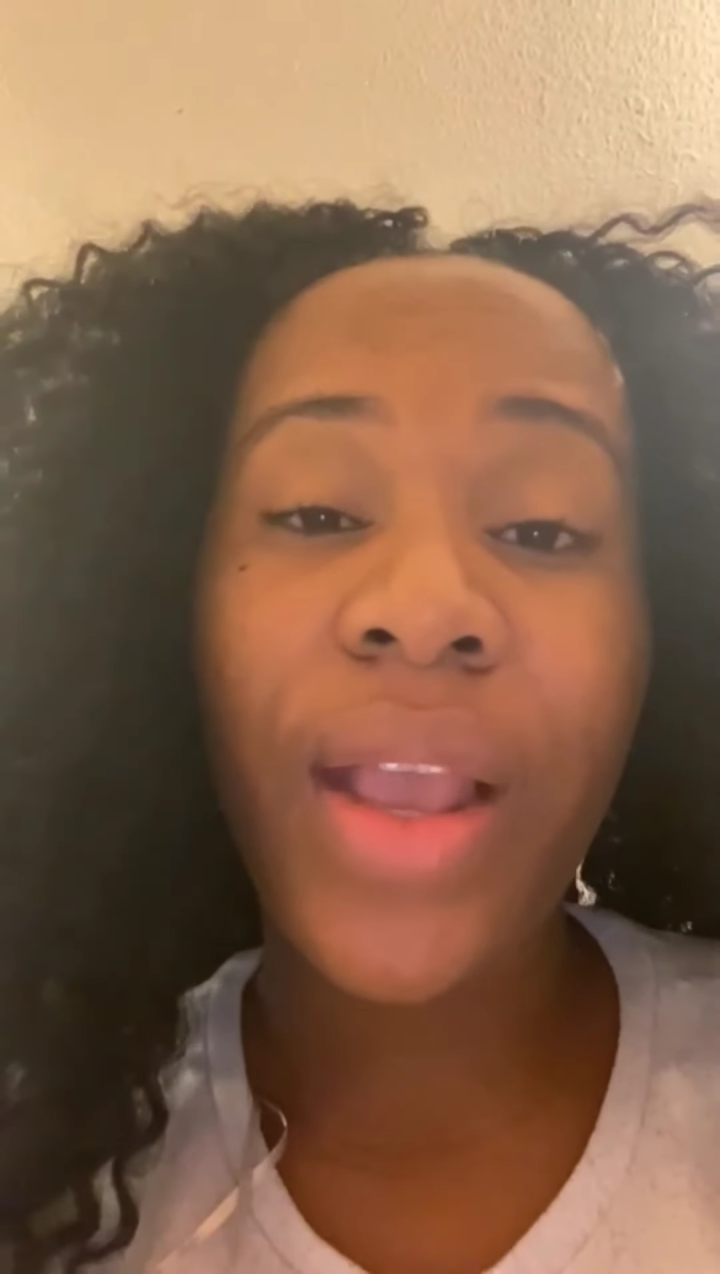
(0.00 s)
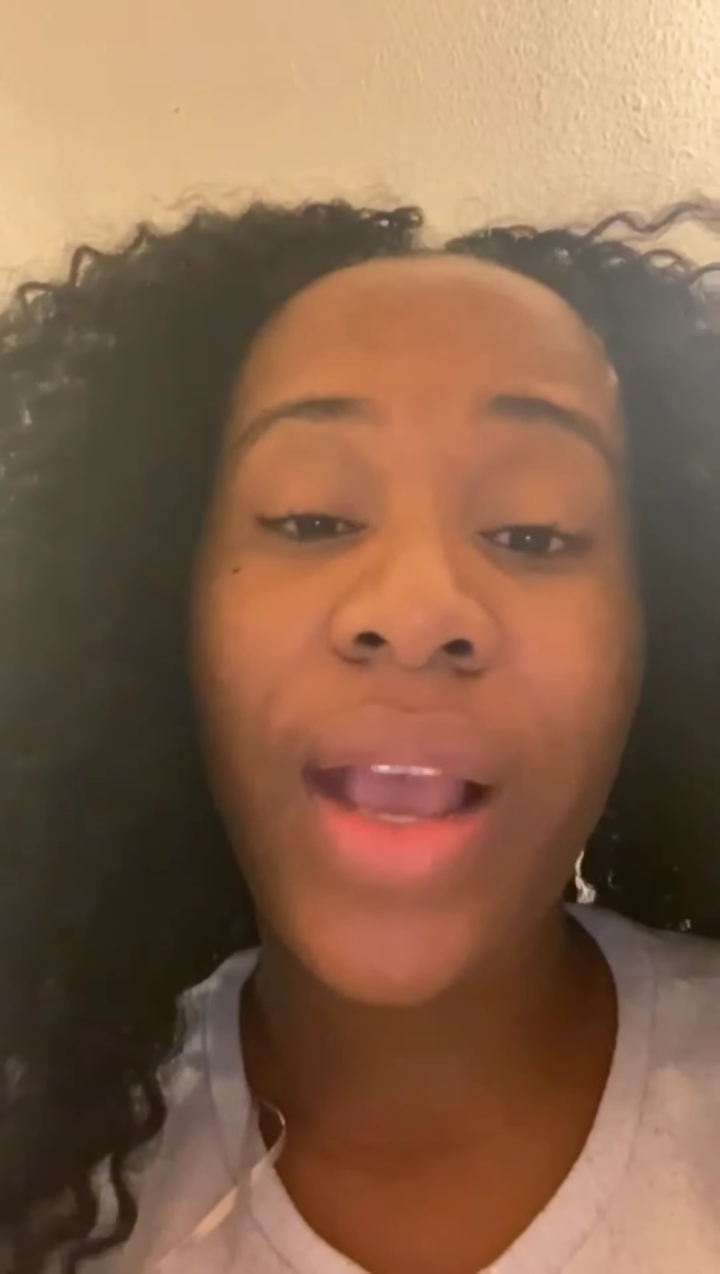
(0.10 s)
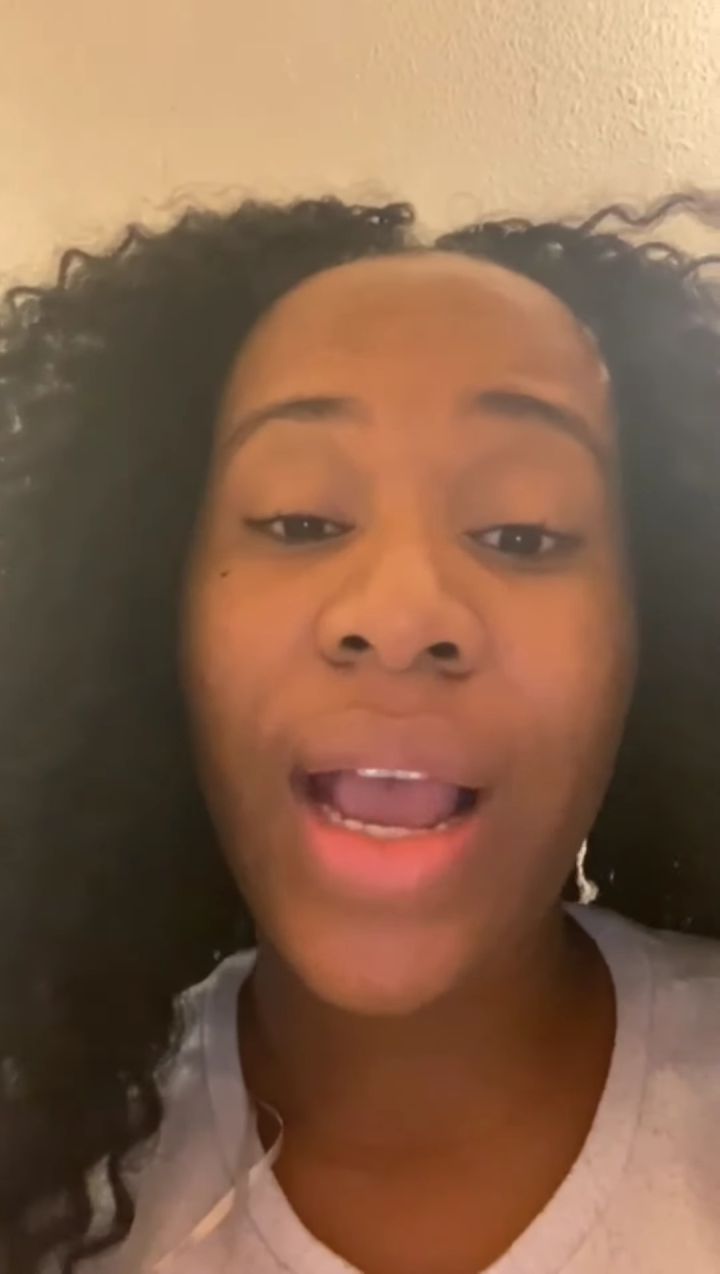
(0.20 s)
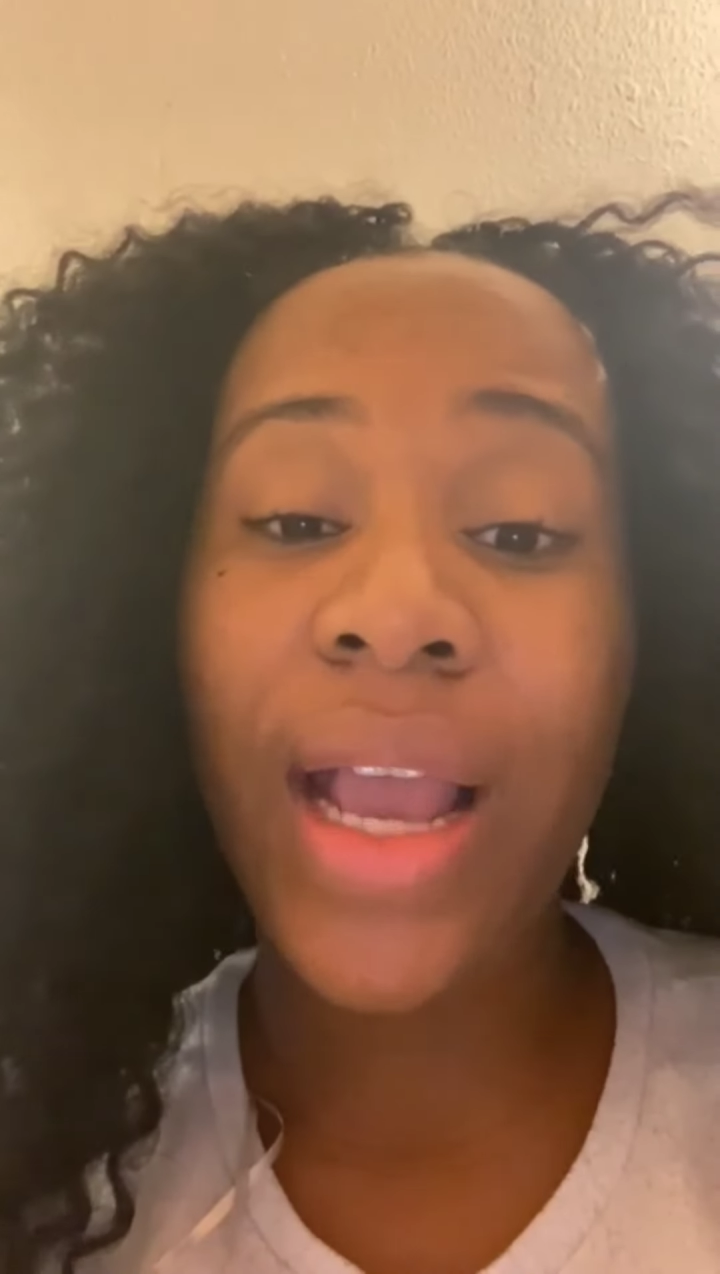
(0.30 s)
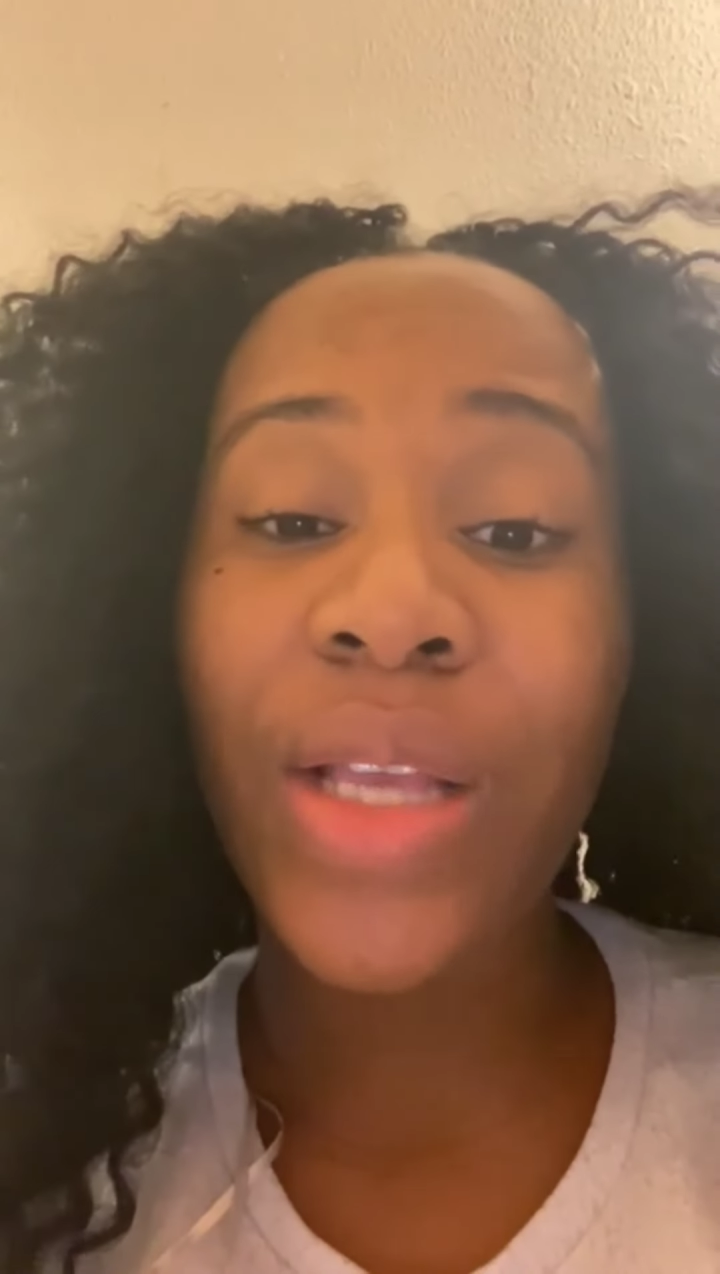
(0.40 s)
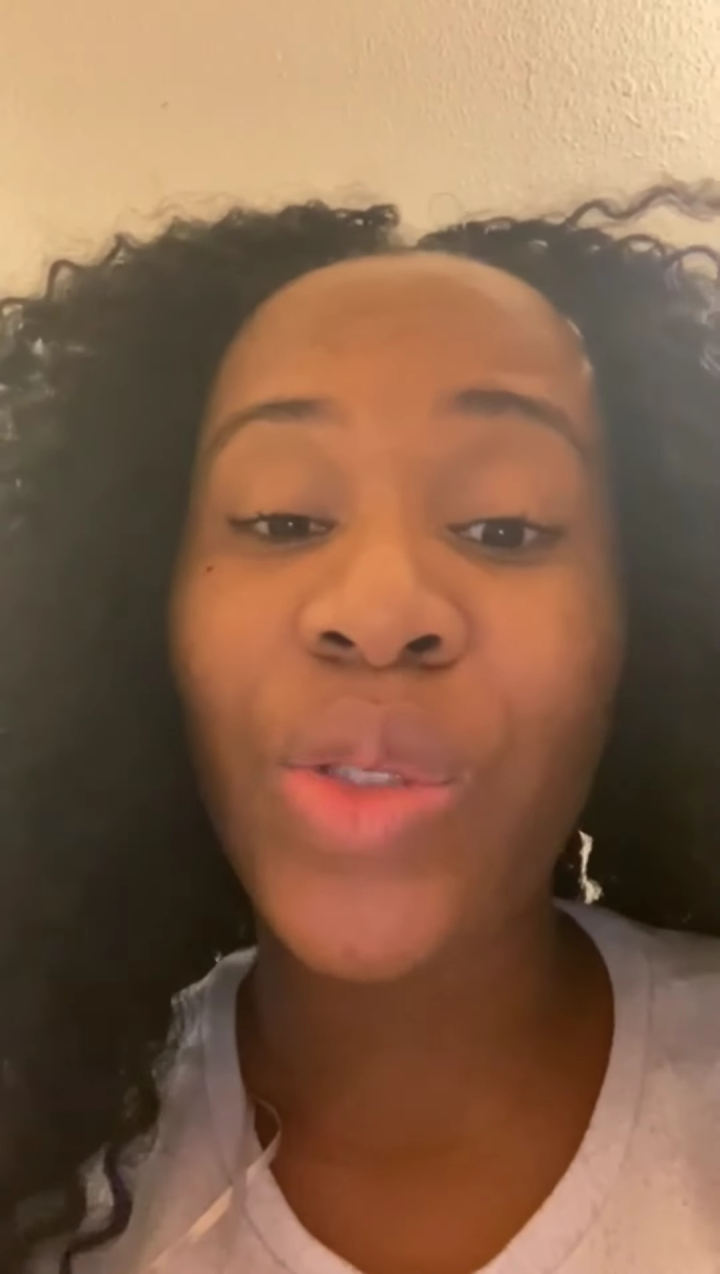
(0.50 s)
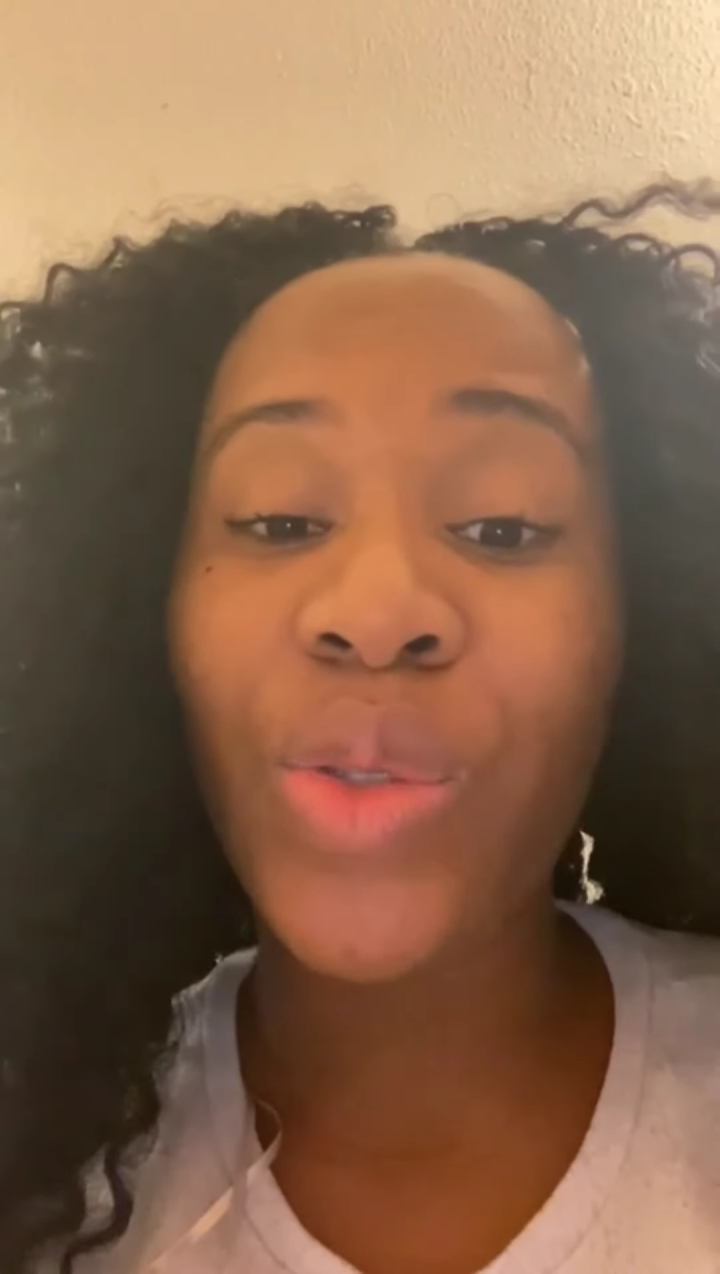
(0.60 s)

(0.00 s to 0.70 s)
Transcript: guys.